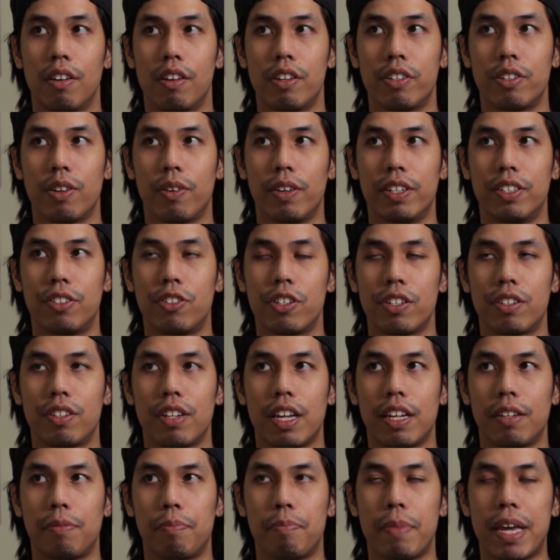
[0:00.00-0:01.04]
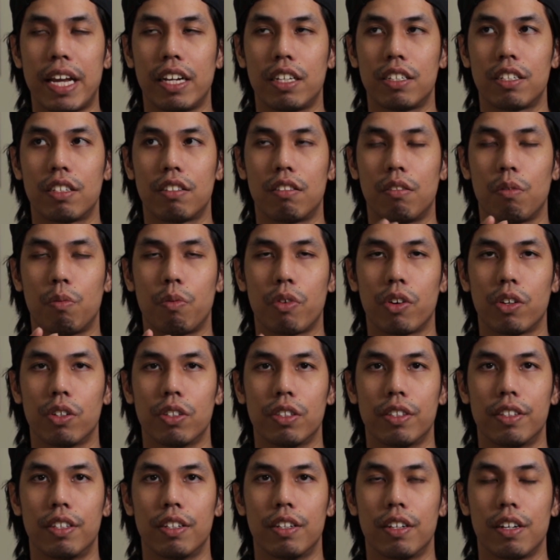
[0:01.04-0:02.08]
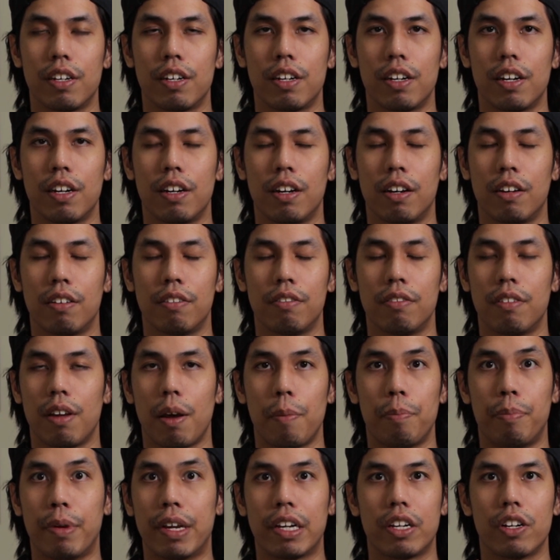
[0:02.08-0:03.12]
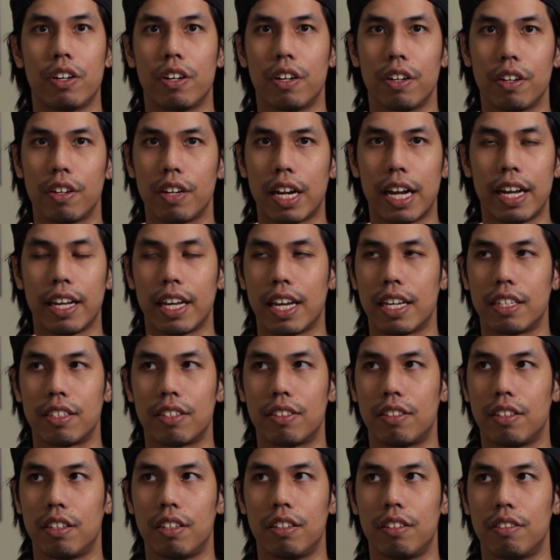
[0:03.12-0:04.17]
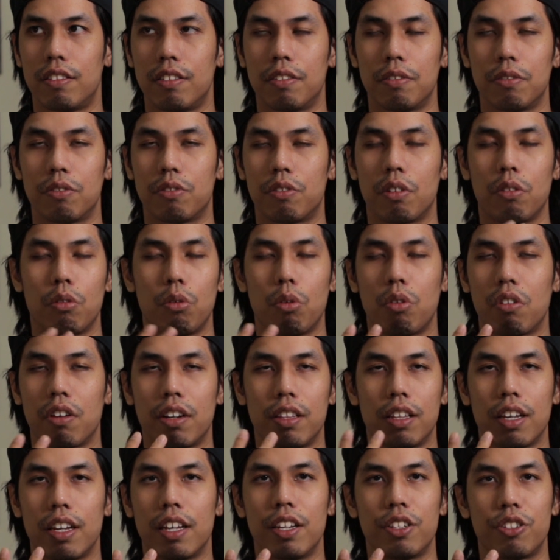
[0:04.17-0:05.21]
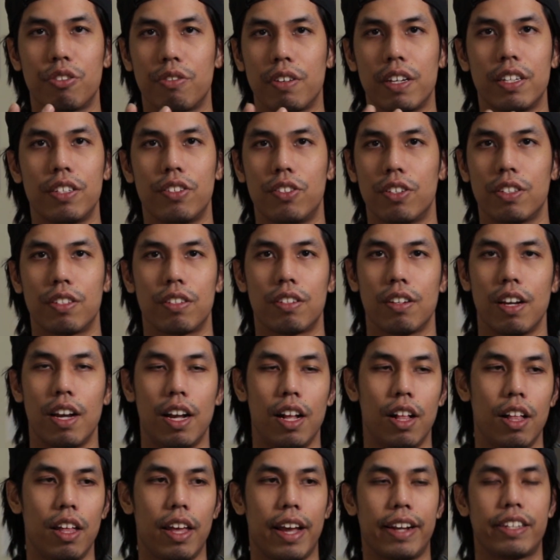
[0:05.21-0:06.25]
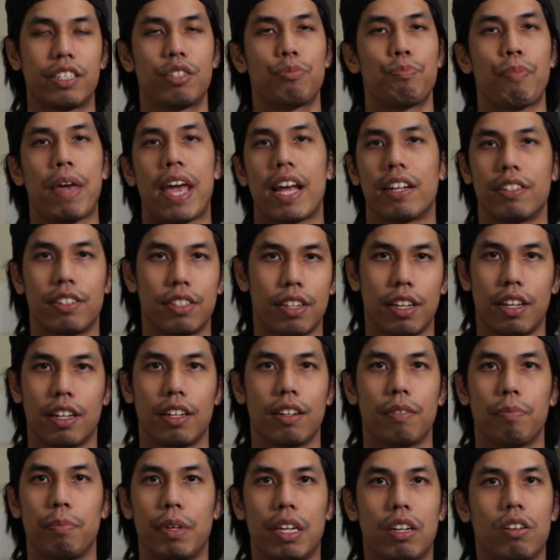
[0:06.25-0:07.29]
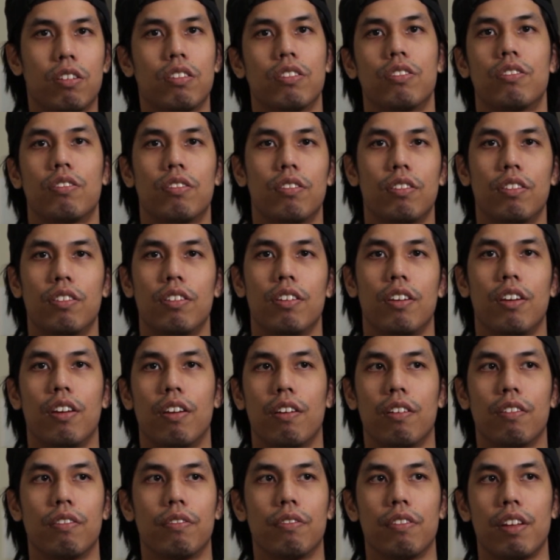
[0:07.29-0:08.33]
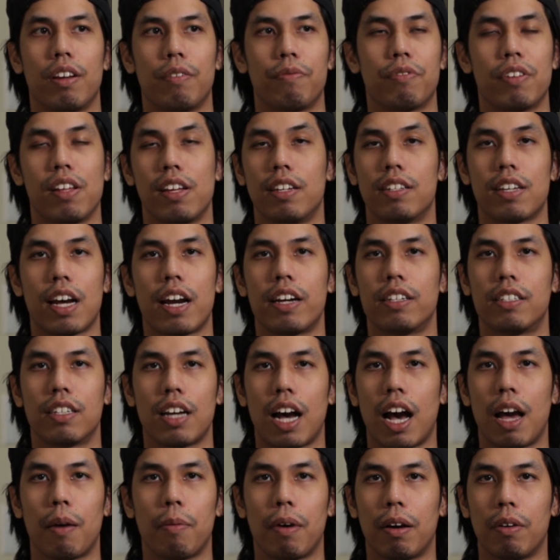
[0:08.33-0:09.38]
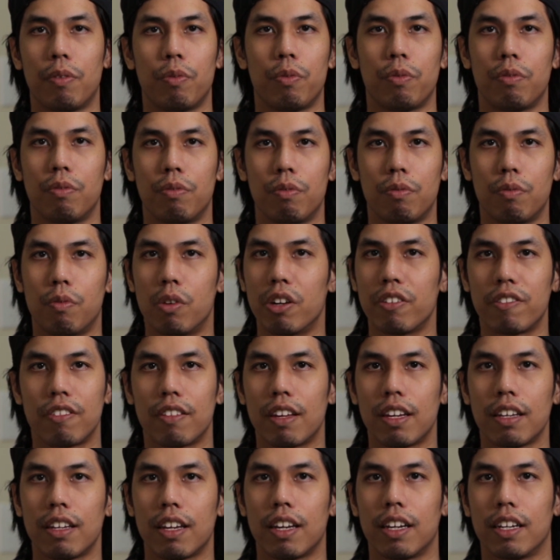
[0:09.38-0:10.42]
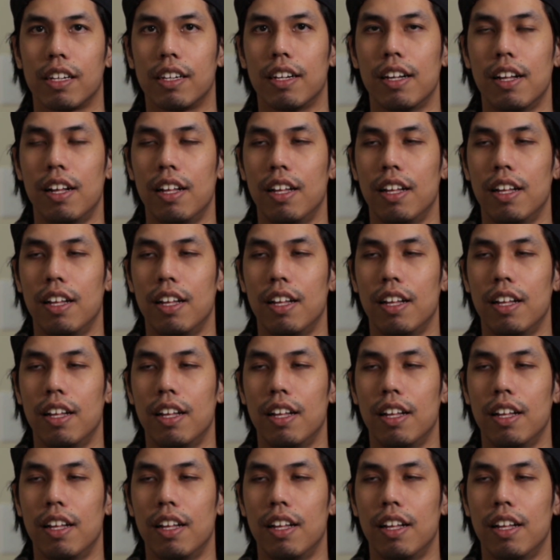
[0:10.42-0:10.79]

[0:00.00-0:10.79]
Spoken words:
So it makes the world bigger, I guess, the lore and the history. It just expands it because, you know, like for the entire time we're thinking